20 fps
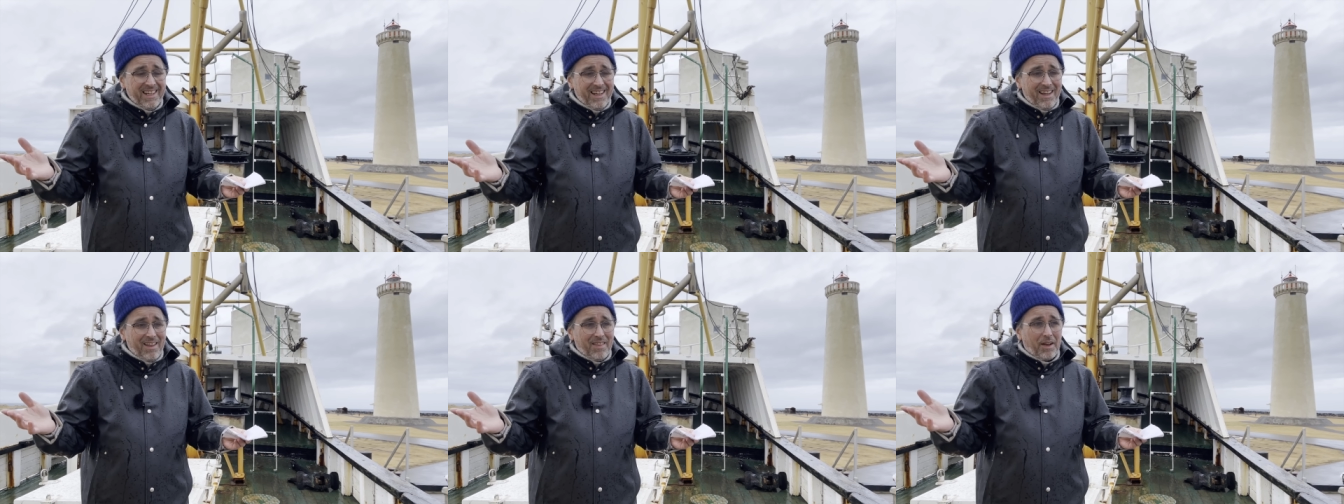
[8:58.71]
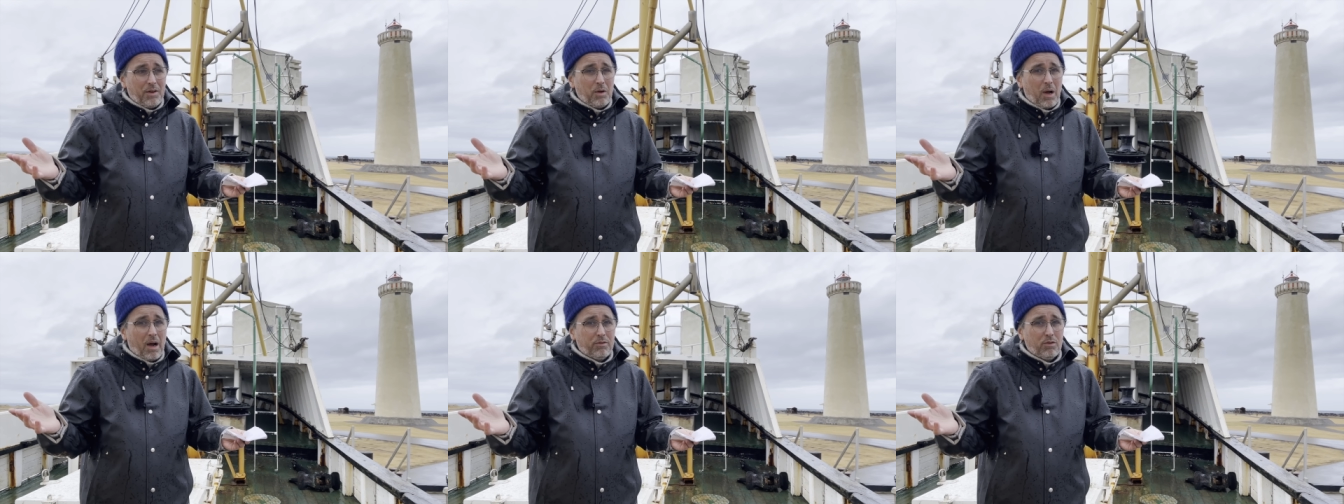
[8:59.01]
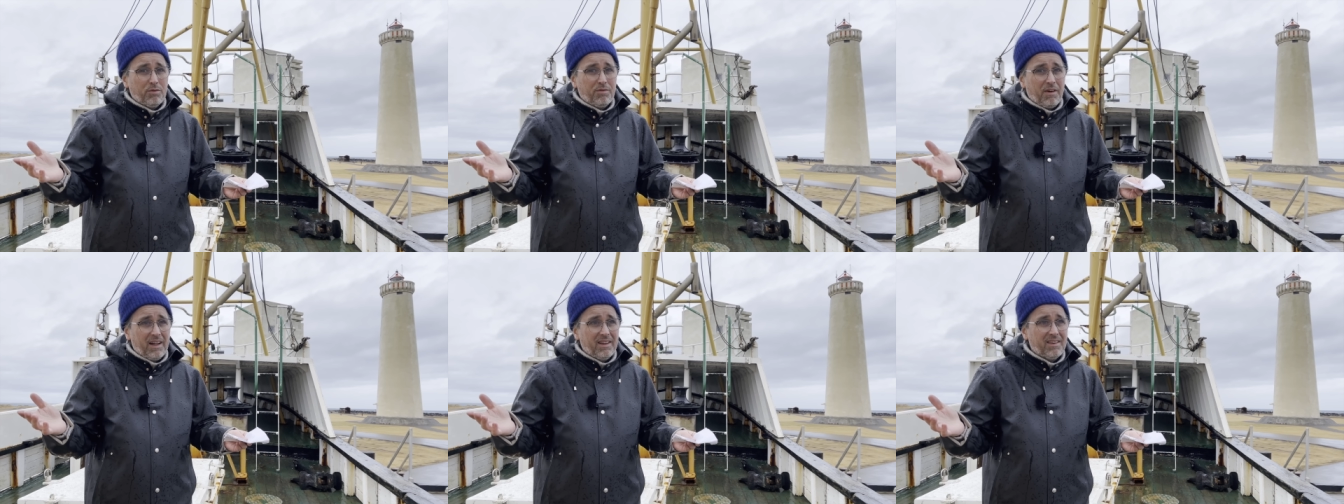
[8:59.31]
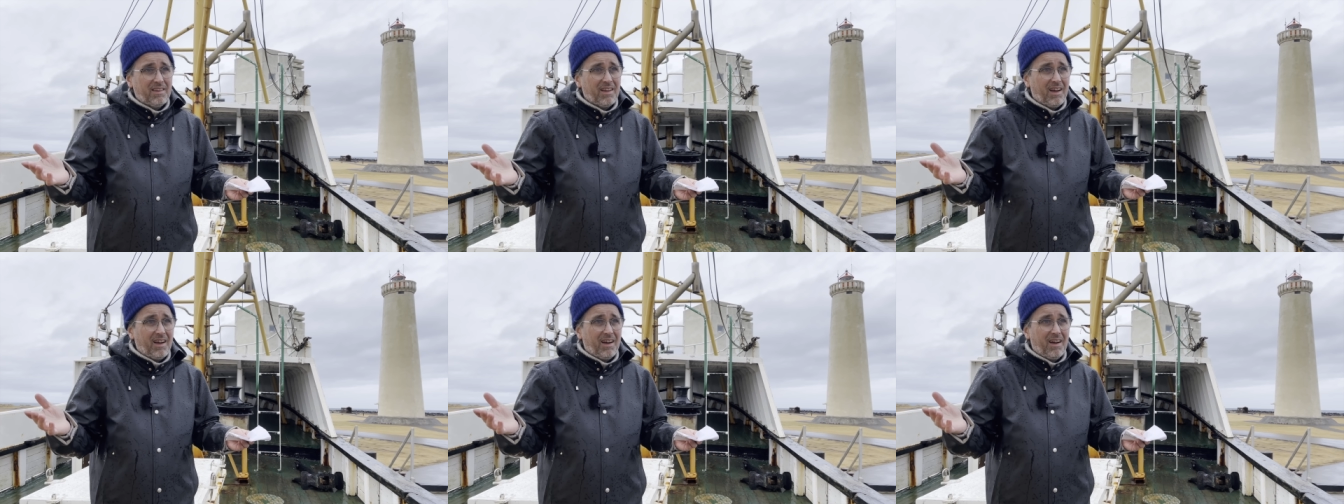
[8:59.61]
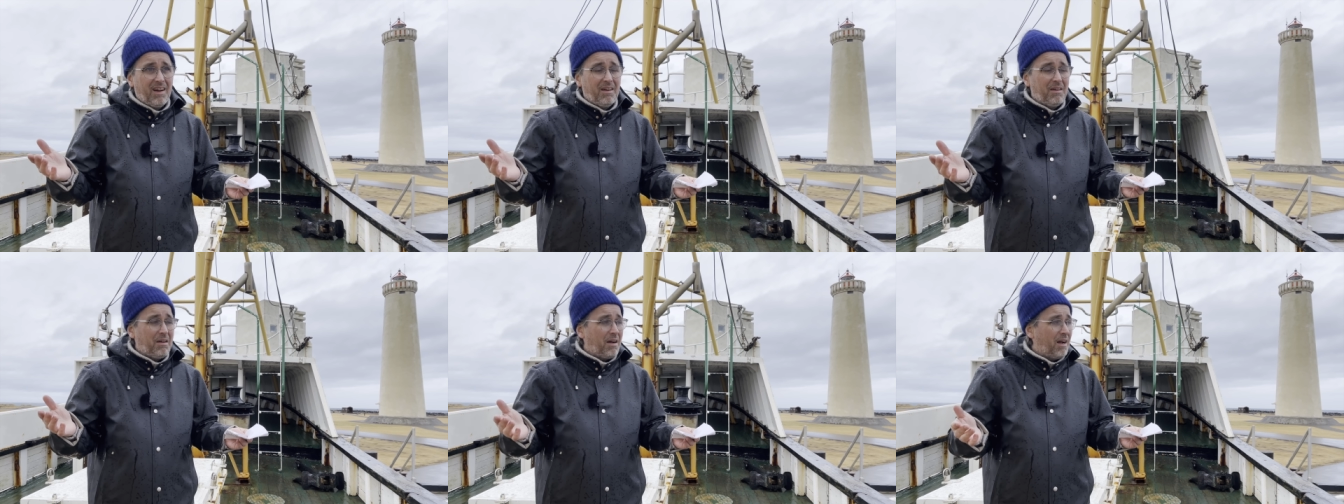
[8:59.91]
then you have to find
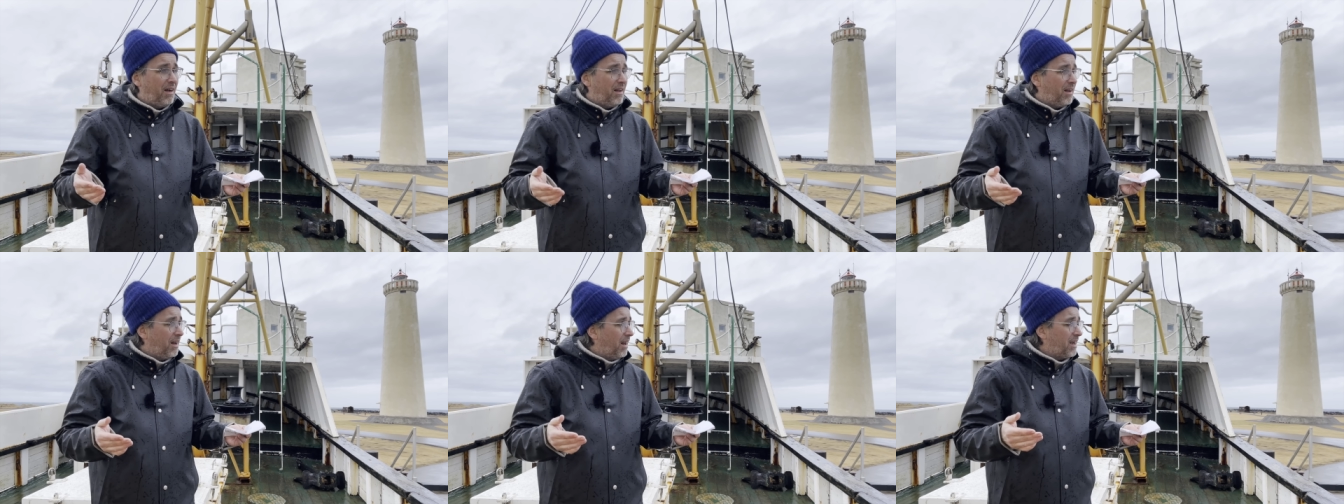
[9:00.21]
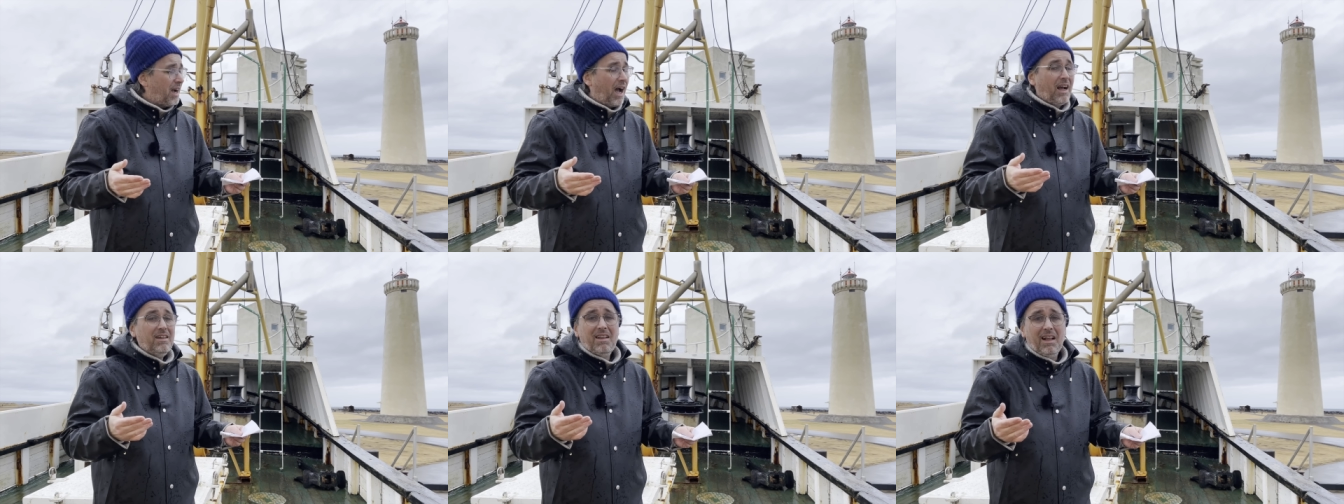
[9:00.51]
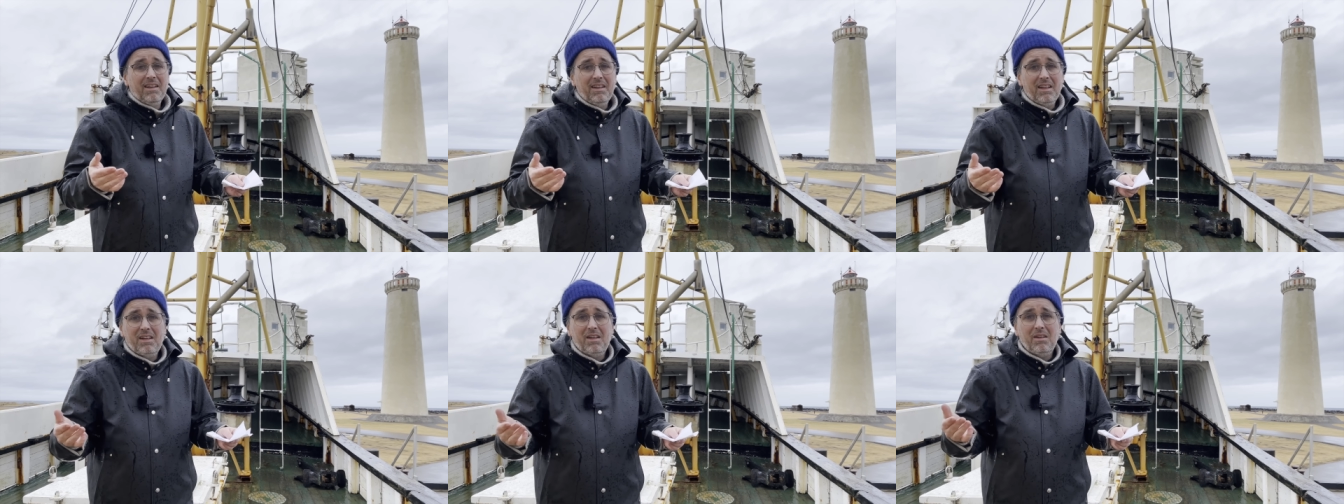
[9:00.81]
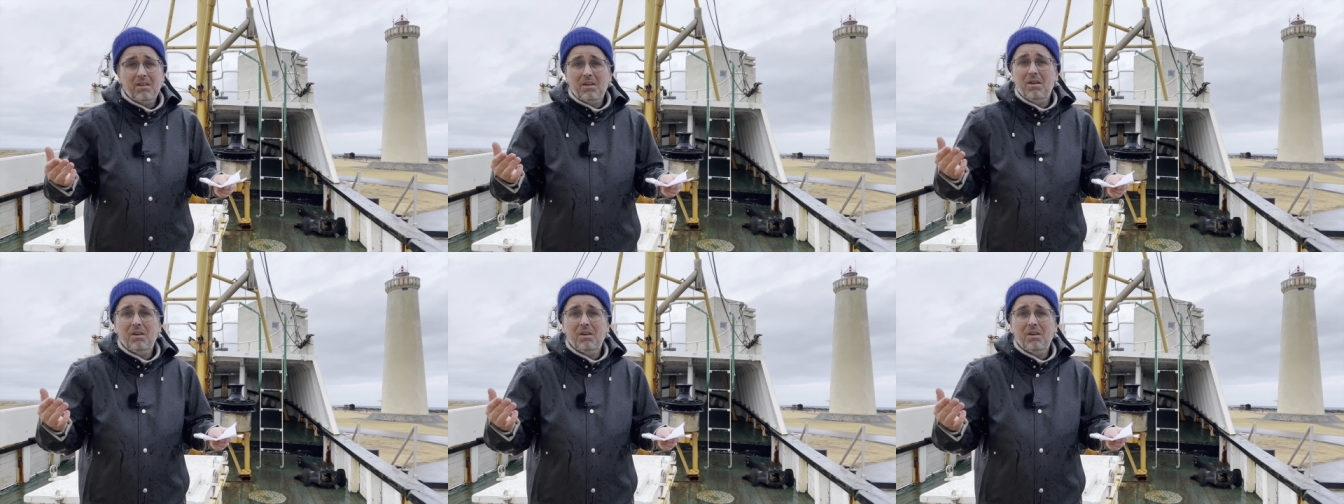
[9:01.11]
like Icelandic